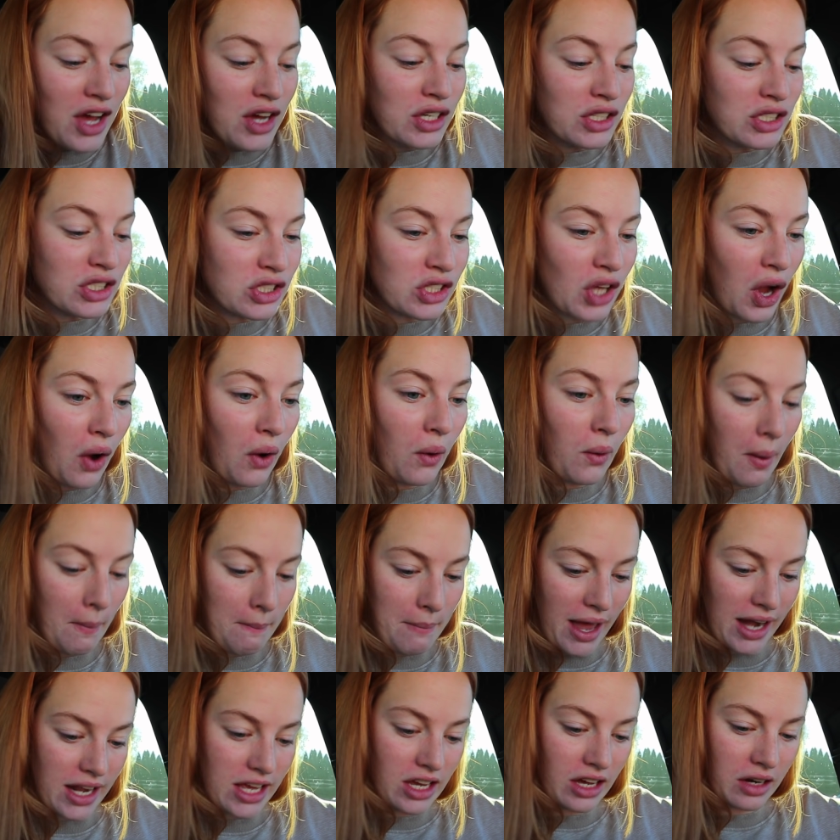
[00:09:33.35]
so
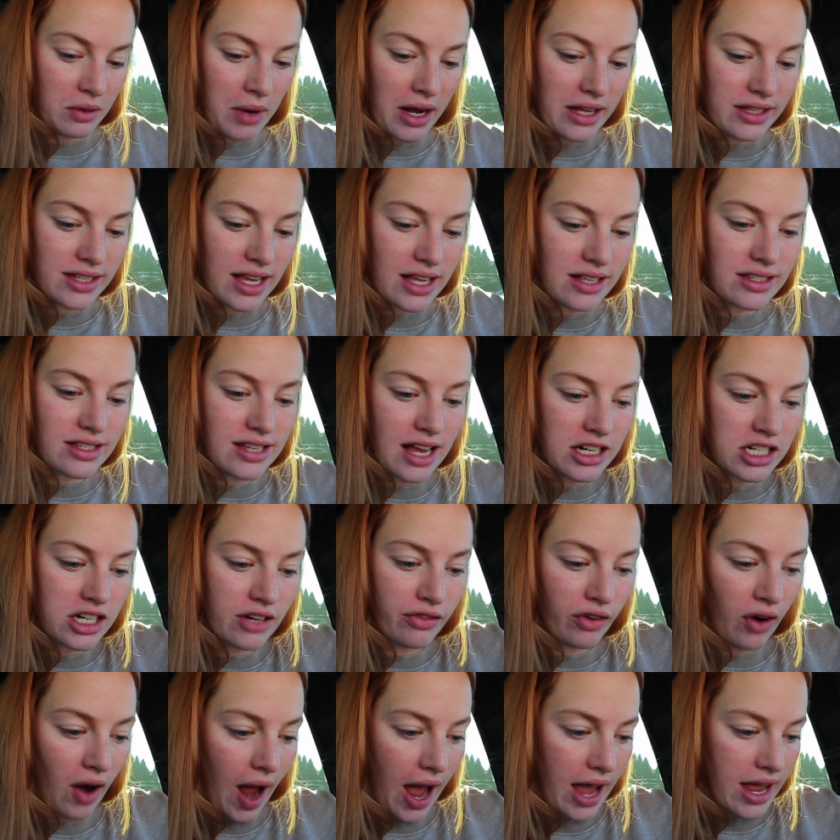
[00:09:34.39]
many good ones and such a
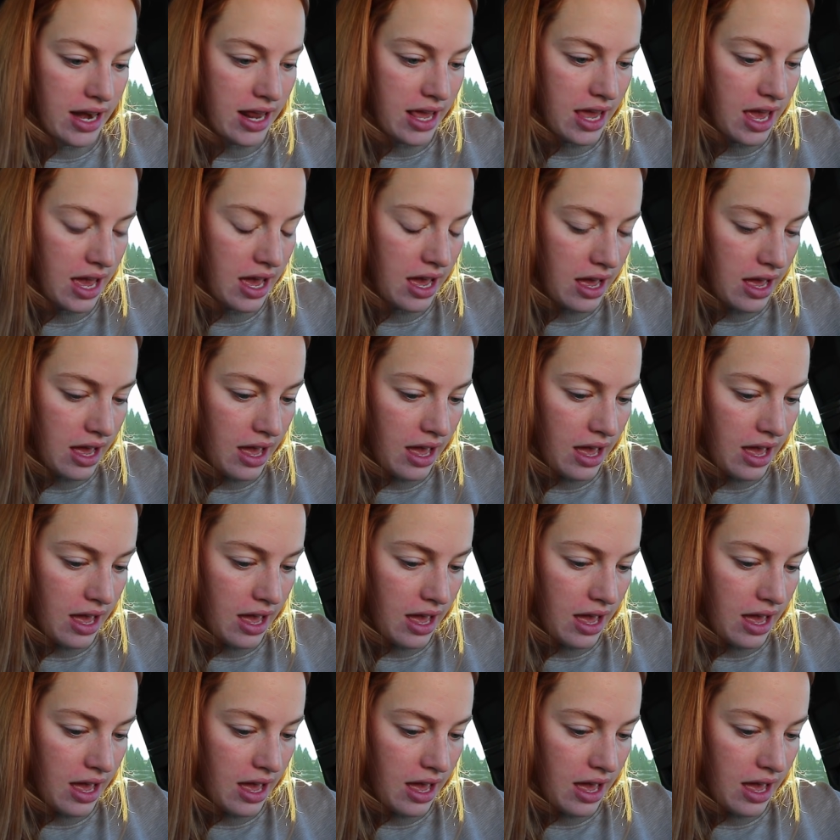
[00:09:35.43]
variety.